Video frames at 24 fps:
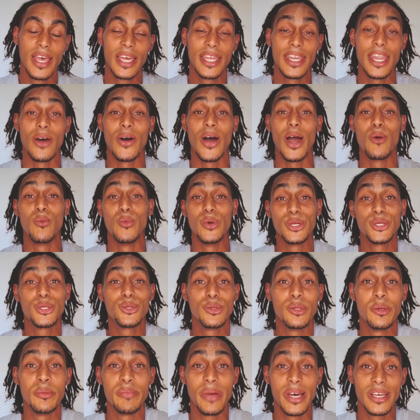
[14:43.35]
Now, I wish you
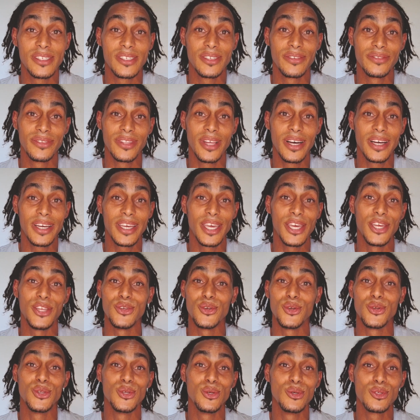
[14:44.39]
the best of luck in
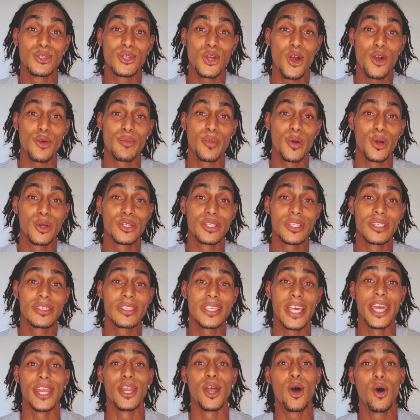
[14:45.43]
your used car purchase
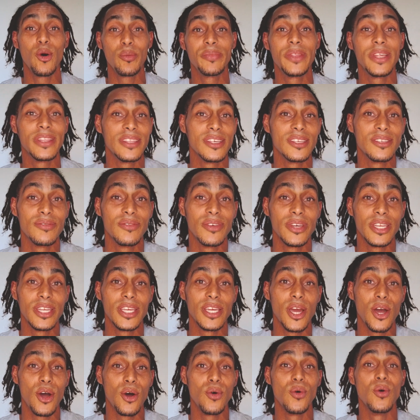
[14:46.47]
and hope that this
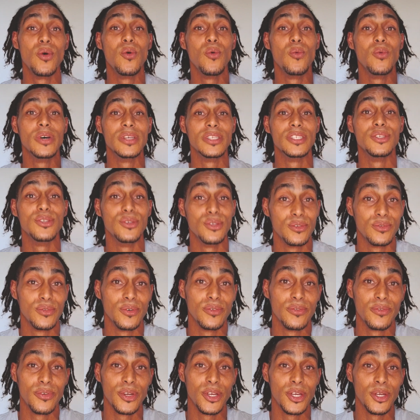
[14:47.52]
video was
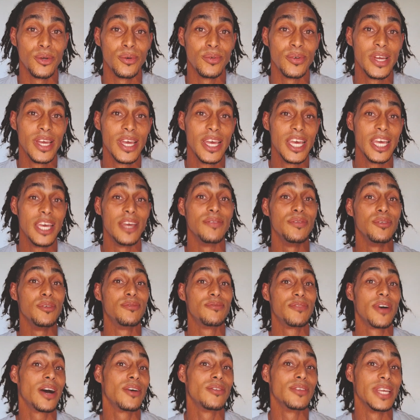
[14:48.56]
useful for you. If you
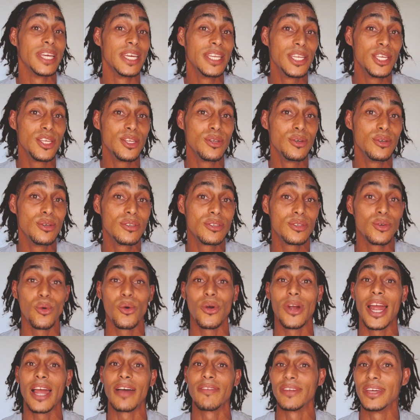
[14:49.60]
found any use
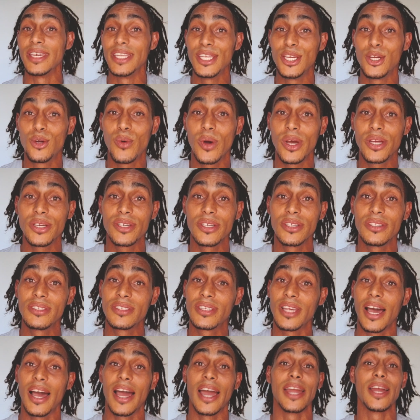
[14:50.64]
or have any questions,
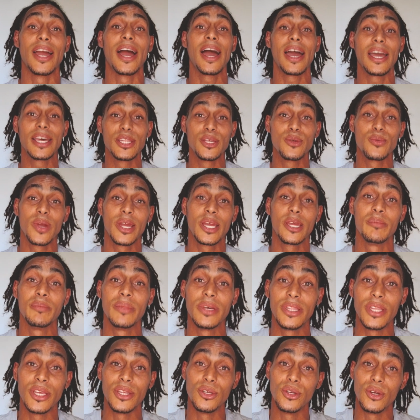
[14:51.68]
I highly
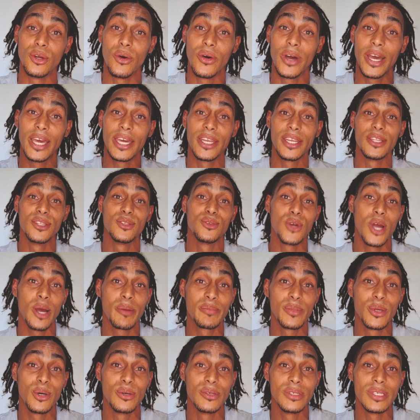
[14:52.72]
recommend that you go ahead and drop
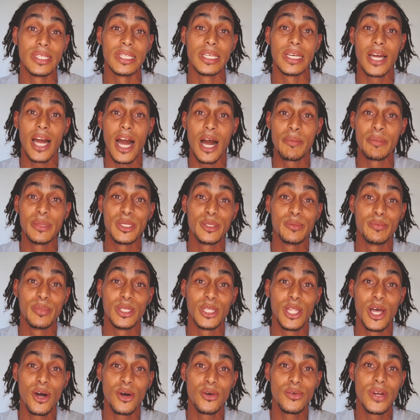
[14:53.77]
those in the comments
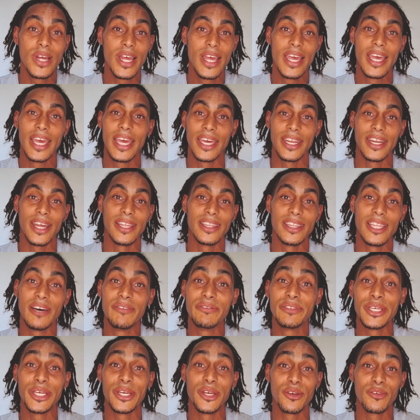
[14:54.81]
below, and I'd love
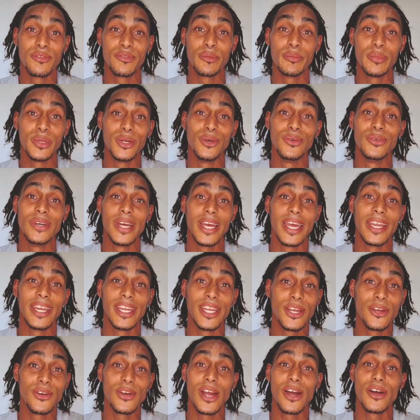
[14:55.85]
to hear from you and
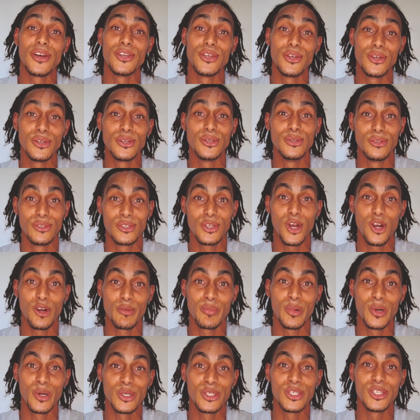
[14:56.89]
hear how your used car
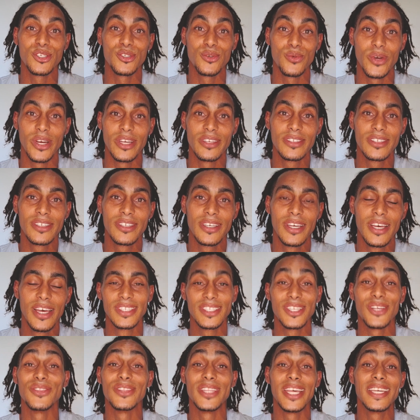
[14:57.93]
purchase went.
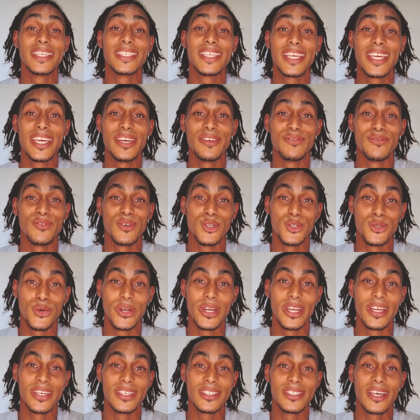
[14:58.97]
So thanks again for
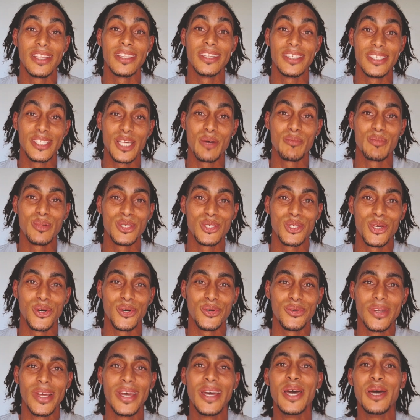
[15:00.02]
joining us on this
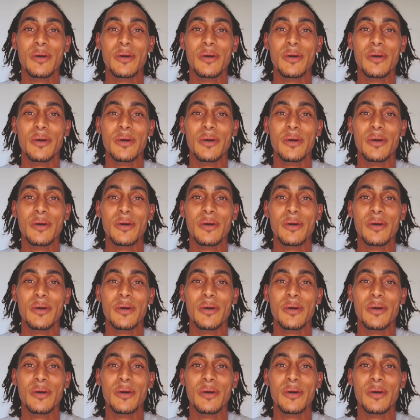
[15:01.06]
episode.